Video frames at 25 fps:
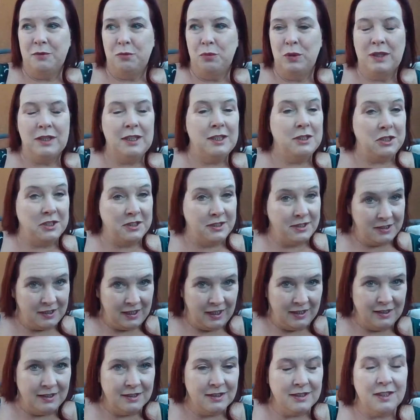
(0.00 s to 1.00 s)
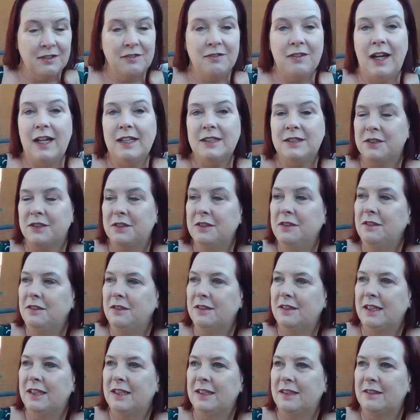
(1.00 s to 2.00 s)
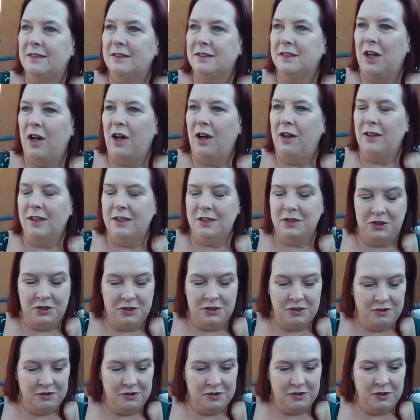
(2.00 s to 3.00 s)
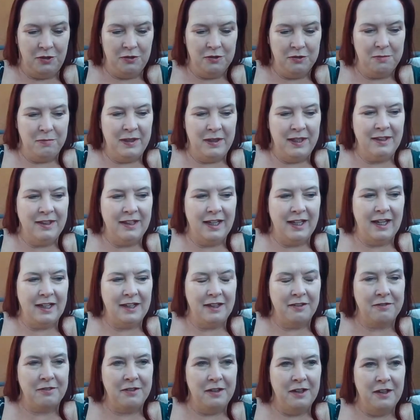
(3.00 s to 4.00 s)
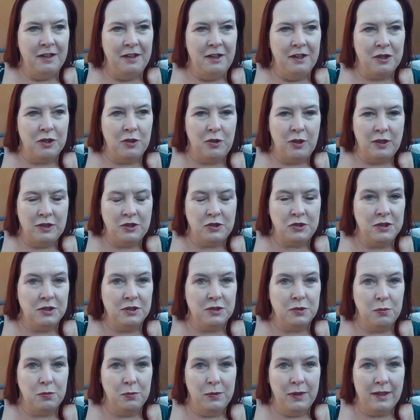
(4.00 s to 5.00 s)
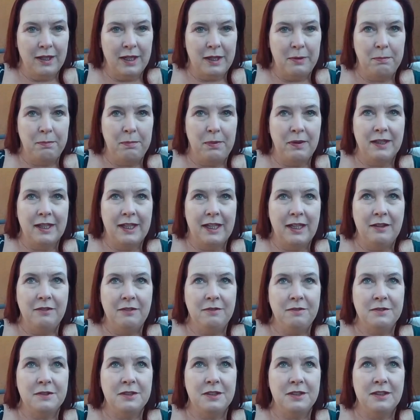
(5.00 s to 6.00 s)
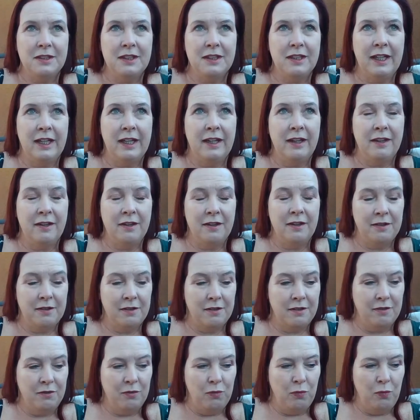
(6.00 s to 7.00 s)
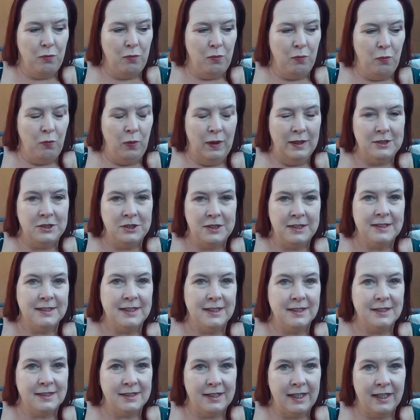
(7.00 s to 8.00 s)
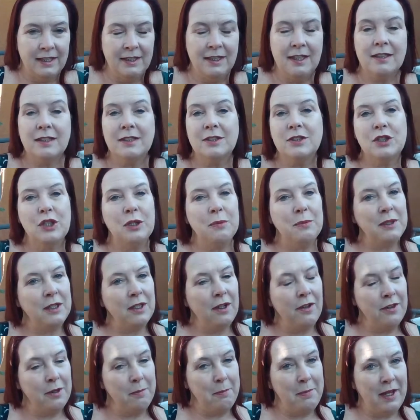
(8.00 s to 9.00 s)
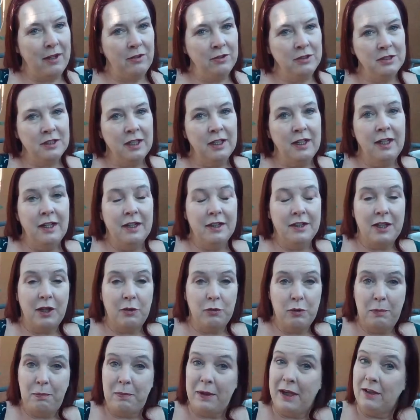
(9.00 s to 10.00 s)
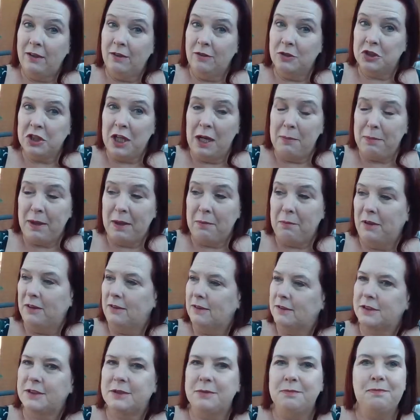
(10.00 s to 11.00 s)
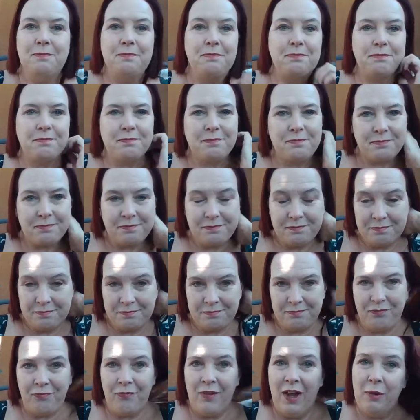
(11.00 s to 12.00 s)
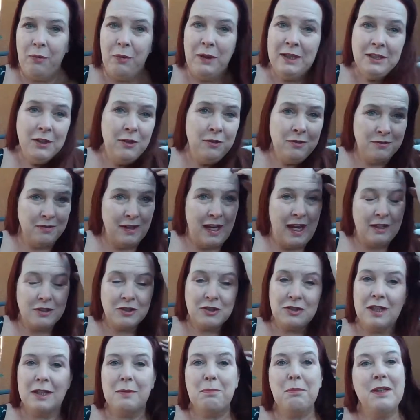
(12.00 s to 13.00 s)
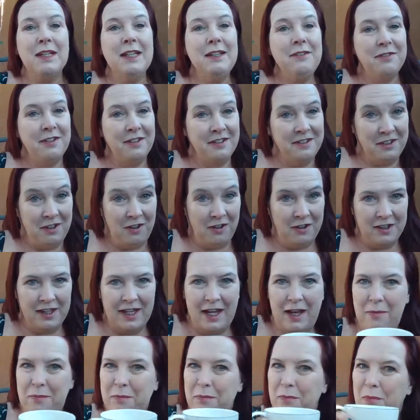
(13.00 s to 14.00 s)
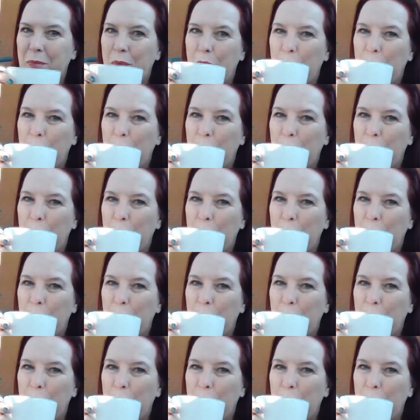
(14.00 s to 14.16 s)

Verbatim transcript: religious studies advisor in college told me that if Christians really believed in what Jesus said at the Sermon on the Mount, there would be no shopping malls. We don't actually believe in all that.